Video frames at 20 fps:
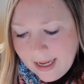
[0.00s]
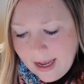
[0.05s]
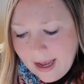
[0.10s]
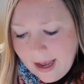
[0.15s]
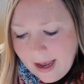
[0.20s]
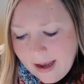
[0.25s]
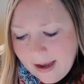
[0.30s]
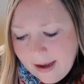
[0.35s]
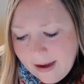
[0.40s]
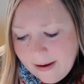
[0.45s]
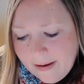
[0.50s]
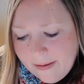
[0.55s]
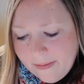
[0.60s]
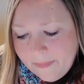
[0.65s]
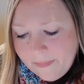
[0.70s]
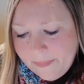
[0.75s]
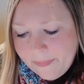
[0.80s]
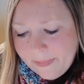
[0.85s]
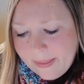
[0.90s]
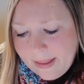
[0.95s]

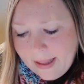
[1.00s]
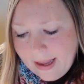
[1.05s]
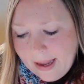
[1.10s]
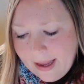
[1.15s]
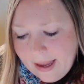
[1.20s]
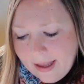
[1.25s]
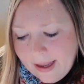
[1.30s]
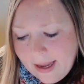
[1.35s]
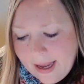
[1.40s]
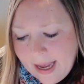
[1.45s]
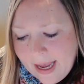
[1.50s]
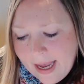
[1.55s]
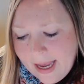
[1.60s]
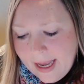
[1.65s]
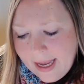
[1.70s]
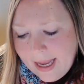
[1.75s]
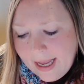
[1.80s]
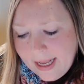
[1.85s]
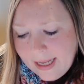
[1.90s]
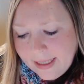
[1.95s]
um,
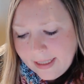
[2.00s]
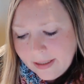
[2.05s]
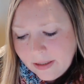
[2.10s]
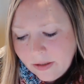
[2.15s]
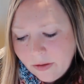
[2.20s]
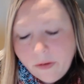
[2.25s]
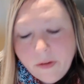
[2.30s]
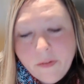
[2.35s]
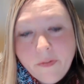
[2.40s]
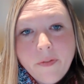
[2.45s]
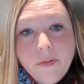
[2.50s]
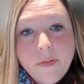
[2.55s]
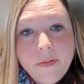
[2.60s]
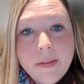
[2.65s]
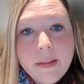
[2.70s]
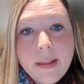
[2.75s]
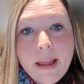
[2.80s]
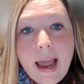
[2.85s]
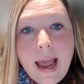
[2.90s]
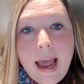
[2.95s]
sort of
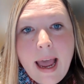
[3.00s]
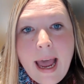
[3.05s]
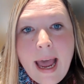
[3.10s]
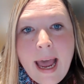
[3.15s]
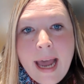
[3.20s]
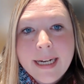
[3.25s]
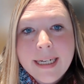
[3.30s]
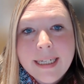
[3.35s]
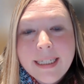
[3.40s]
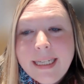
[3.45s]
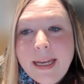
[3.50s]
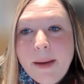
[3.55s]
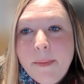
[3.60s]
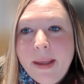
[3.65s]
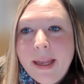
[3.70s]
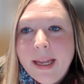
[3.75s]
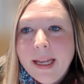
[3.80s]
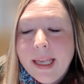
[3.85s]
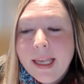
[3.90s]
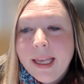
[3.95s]

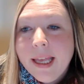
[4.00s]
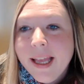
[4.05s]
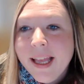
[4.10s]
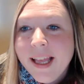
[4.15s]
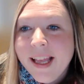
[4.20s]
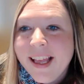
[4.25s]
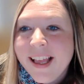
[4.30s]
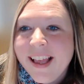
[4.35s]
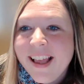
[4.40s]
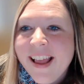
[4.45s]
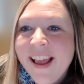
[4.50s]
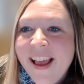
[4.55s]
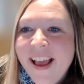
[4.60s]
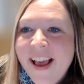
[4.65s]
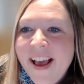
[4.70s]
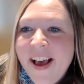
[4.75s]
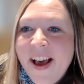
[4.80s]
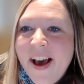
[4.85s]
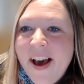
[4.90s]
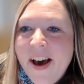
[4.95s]
academic
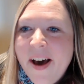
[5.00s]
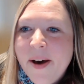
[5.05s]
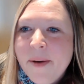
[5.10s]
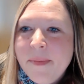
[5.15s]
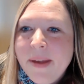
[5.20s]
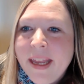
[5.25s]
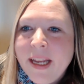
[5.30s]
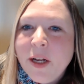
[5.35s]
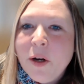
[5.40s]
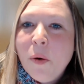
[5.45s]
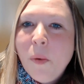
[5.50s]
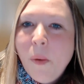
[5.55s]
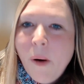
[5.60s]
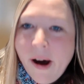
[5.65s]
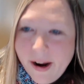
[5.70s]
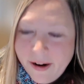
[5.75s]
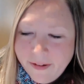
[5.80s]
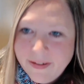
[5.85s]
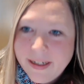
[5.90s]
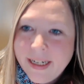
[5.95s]

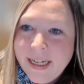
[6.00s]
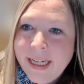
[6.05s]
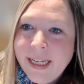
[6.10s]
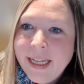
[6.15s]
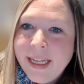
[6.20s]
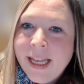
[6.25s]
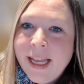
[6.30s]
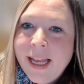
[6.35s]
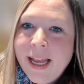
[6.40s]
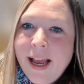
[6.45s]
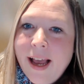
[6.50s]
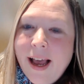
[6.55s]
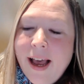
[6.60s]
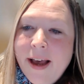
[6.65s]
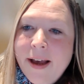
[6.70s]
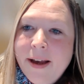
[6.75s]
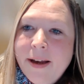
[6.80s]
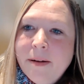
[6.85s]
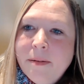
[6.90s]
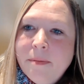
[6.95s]
inquiry
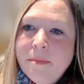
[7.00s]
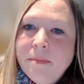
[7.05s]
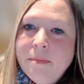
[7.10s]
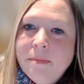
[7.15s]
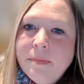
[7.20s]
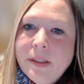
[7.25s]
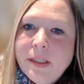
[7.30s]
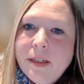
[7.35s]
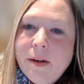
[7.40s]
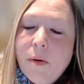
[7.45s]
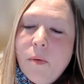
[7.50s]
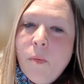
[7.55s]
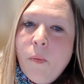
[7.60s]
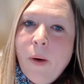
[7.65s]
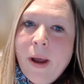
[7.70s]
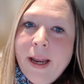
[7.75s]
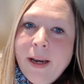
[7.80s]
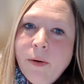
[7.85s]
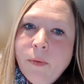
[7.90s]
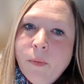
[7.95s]

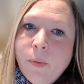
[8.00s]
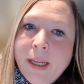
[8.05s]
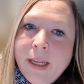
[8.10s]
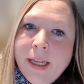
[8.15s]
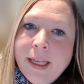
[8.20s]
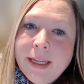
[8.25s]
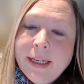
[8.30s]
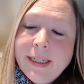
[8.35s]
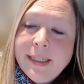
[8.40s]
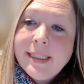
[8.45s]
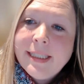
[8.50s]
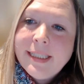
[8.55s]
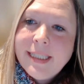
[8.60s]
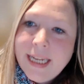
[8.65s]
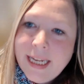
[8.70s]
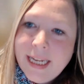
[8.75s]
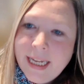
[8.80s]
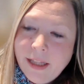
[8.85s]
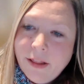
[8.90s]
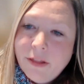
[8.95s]
when we can
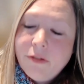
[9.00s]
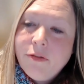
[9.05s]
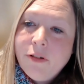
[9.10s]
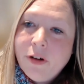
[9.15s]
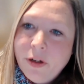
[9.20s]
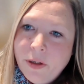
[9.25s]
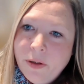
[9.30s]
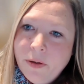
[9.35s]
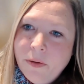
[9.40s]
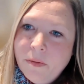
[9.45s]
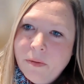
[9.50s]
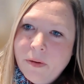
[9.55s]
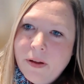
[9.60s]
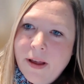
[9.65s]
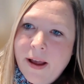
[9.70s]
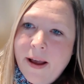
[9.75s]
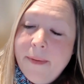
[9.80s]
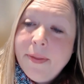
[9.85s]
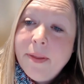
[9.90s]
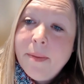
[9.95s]
see through
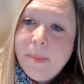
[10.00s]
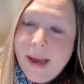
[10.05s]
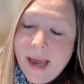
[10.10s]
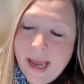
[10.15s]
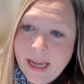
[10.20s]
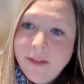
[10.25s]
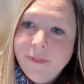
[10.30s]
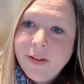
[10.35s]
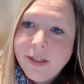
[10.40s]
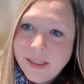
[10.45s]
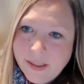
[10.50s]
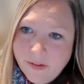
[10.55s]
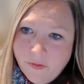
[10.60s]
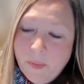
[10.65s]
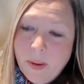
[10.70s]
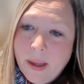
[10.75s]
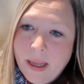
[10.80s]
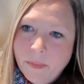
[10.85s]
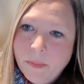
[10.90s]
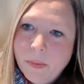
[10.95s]
the behaviours
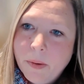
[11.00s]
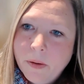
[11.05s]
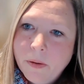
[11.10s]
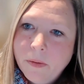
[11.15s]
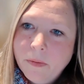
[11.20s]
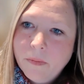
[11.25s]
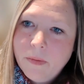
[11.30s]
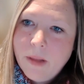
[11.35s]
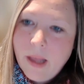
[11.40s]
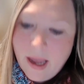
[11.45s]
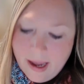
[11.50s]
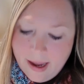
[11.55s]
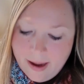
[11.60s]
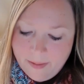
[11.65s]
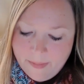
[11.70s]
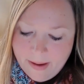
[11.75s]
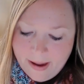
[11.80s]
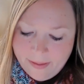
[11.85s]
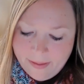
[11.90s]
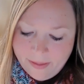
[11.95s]
of people
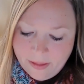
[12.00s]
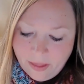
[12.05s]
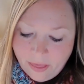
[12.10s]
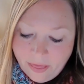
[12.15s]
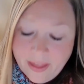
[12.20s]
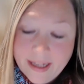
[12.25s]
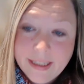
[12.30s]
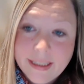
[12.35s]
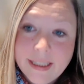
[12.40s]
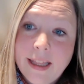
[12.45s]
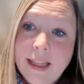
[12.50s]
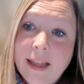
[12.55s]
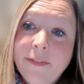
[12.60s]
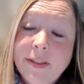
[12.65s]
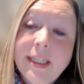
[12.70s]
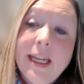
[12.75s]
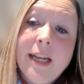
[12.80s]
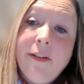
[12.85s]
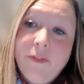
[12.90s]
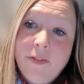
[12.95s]
and the things that they've
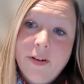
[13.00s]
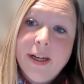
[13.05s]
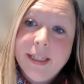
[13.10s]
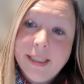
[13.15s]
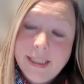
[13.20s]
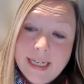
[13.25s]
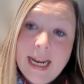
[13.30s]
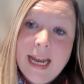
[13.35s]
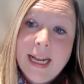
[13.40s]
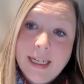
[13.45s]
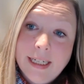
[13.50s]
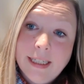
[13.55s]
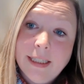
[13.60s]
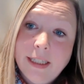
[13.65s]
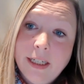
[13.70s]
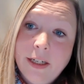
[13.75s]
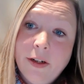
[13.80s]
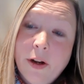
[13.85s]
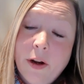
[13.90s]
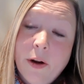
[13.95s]
said firsthand,
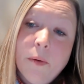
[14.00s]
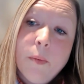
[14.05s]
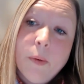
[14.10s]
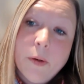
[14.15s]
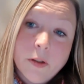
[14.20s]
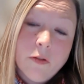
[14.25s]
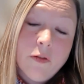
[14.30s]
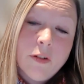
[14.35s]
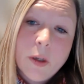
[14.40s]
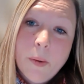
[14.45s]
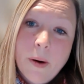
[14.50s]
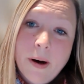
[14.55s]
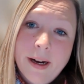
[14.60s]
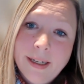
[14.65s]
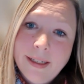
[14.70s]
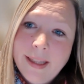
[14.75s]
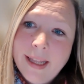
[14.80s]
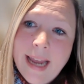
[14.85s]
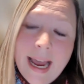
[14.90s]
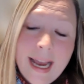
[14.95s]
what's
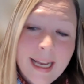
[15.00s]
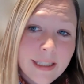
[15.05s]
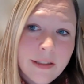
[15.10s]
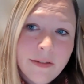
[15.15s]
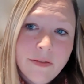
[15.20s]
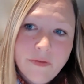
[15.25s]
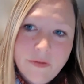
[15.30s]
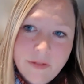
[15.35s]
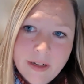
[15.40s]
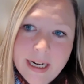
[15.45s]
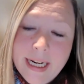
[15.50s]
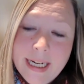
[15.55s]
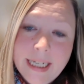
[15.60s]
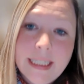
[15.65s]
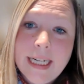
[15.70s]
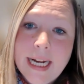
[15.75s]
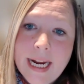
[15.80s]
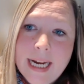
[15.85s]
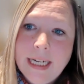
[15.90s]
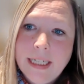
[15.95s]
required that hasn't really
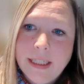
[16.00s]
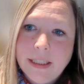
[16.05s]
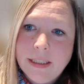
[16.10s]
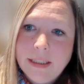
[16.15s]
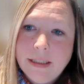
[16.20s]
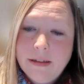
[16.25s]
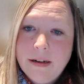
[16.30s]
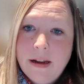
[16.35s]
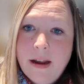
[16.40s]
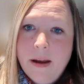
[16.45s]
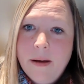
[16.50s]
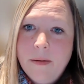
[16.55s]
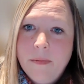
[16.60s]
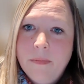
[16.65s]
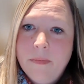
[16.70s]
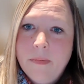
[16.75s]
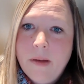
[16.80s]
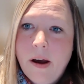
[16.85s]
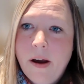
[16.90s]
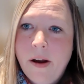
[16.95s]
changed
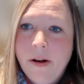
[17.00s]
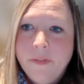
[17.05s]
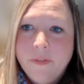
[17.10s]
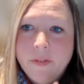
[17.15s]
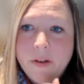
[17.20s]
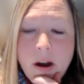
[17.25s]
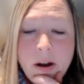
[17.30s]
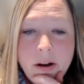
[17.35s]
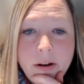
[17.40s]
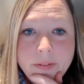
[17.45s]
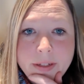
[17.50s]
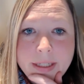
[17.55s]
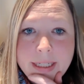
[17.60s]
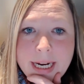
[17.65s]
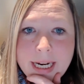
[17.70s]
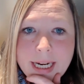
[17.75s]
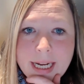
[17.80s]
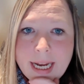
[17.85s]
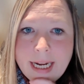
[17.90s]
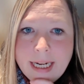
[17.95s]
over
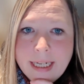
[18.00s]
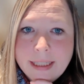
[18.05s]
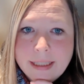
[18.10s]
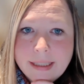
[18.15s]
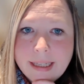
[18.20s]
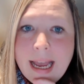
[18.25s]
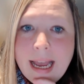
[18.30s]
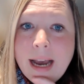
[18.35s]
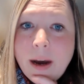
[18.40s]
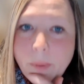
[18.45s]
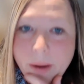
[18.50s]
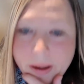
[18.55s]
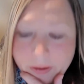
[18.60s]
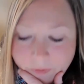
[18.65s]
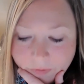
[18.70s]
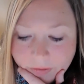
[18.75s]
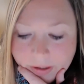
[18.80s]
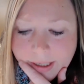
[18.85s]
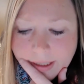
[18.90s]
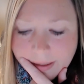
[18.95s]
decades.
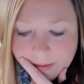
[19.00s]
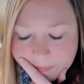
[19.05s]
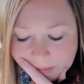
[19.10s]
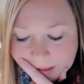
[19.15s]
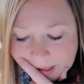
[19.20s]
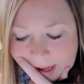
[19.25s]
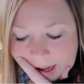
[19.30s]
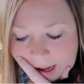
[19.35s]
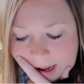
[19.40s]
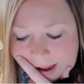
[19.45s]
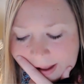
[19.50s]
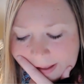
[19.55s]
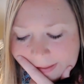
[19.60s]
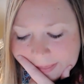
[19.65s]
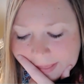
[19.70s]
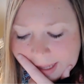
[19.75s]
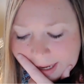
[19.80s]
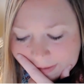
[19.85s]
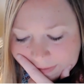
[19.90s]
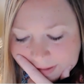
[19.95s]
However,
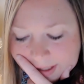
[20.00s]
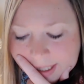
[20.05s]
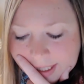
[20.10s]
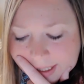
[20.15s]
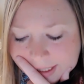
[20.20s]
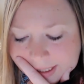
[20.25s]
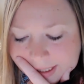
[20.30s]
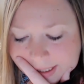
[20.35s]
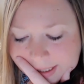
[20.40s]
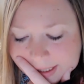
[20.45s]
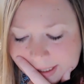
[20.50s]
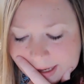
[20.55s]
there is